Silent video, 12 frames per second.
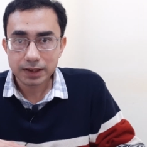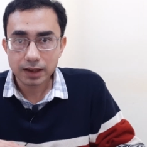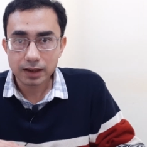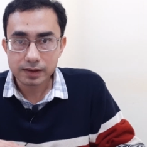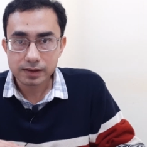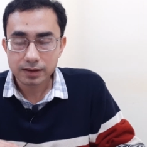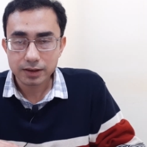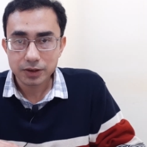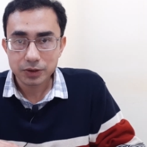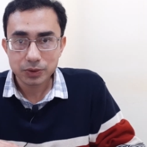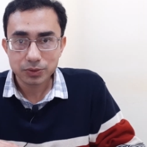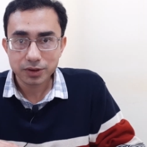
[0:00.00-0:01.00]
class.
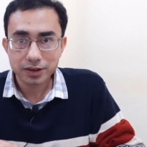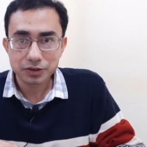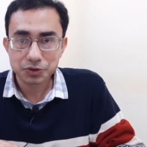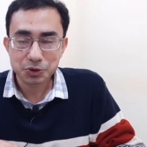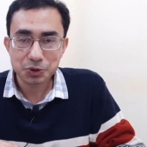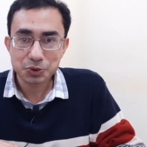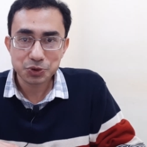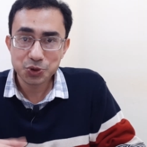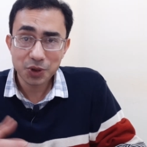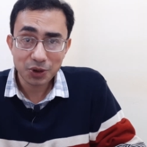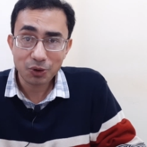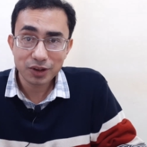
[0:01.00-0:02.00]
Okay, so
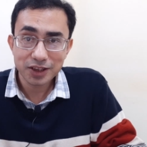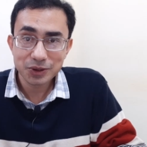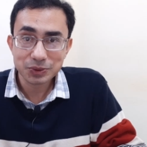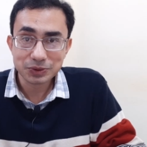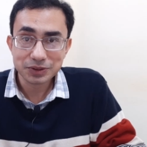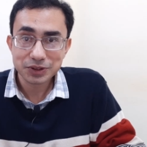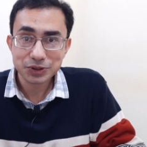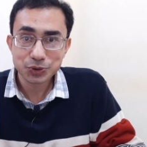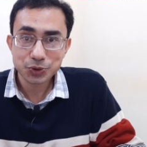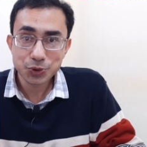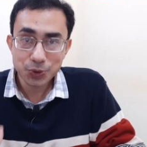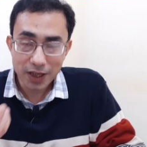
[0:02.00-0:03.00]
you are all alone.
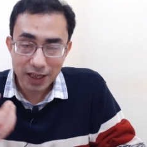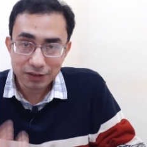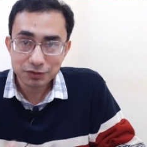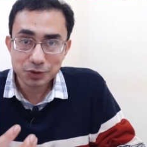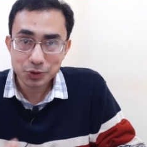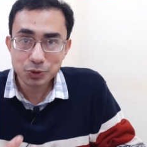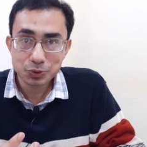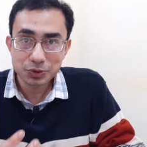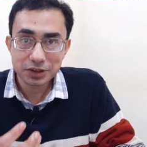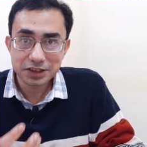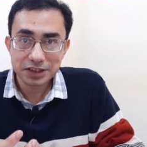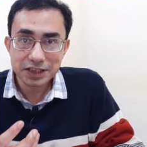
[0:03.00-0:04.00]
So you have
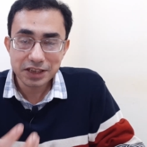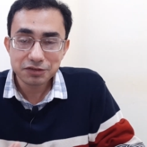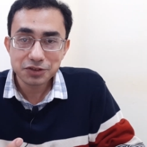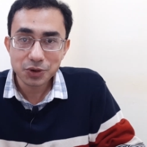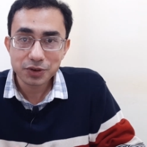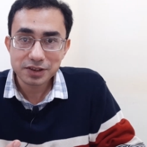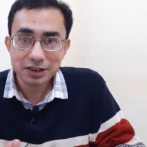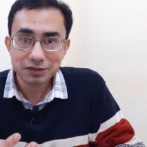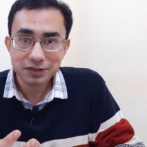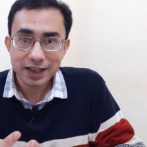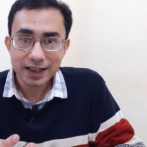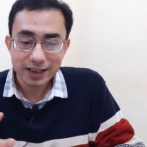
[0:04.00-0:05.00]
to give
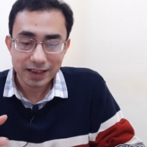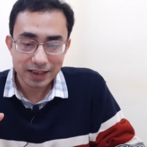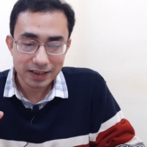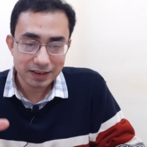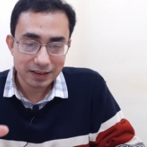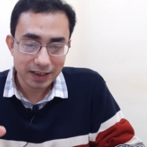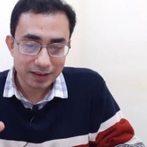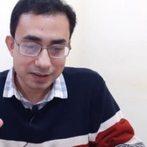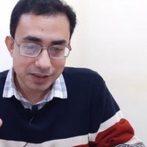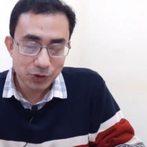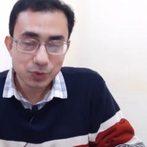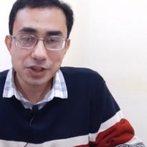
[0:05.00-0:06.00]
yourself a
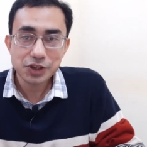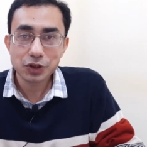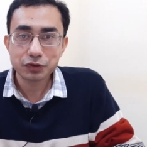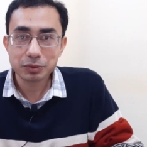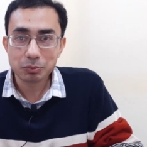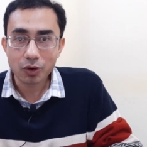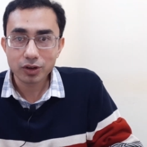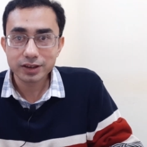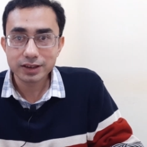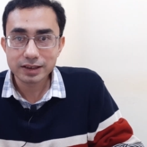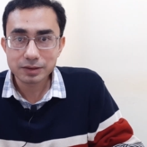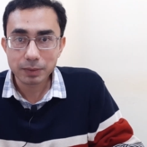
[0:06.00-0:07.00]
situation of a
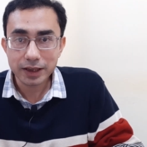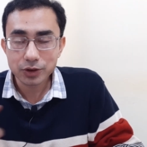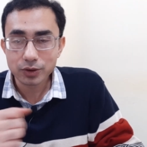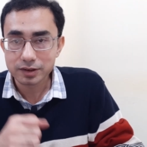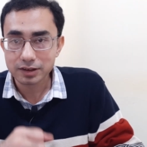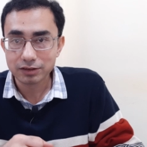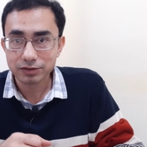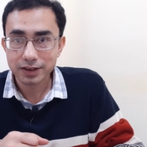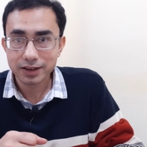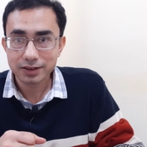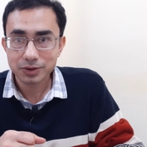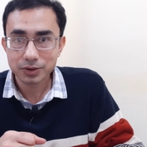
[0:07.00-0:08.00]
mock test by yourself.
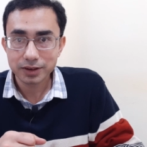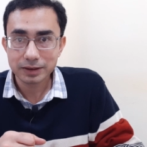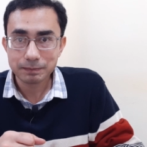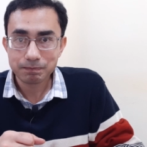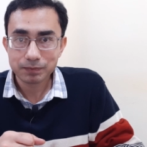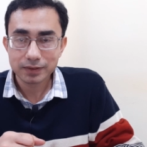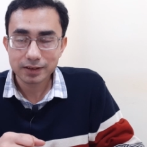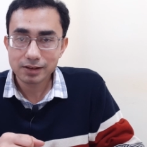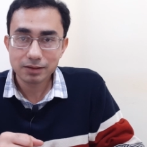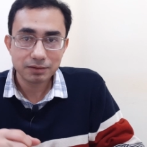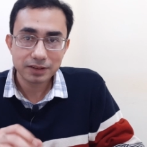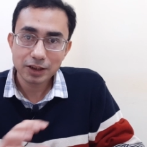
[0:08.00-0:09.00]
Okay,
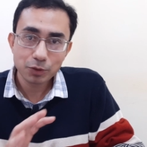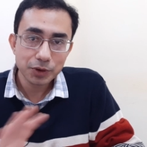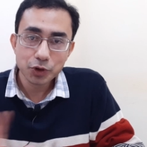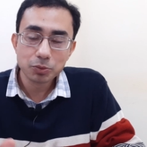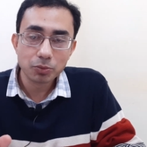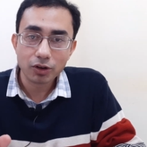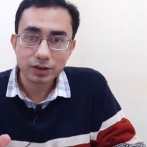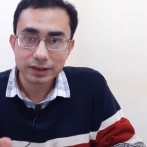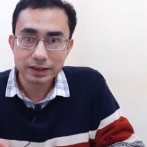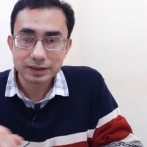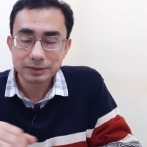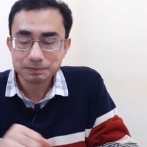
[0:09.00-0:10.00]
there'll be no mock
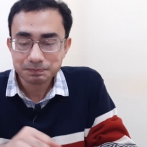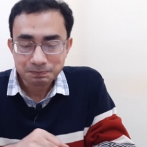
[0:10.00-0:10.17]
test.